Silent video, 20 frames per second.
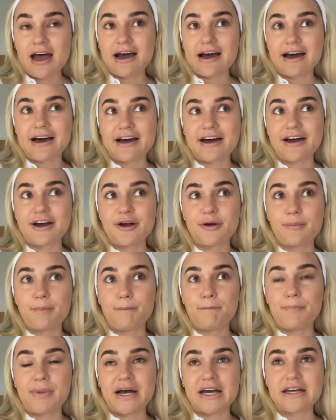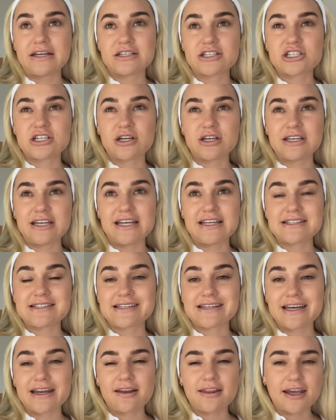but she needs
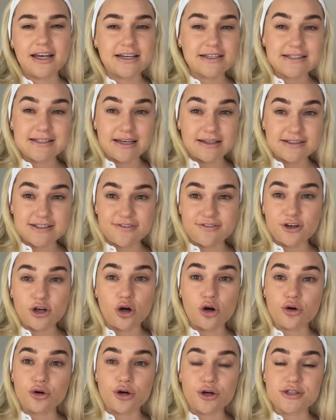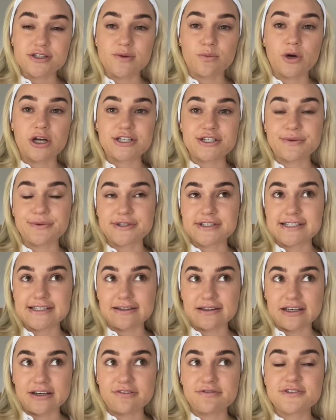to get like a sense of the Gold Coast and where she wants to
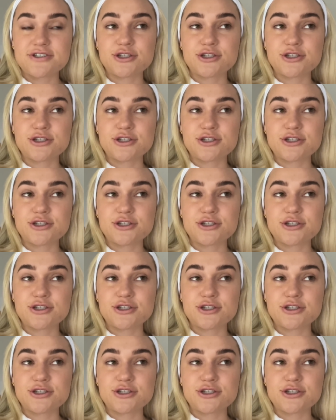live.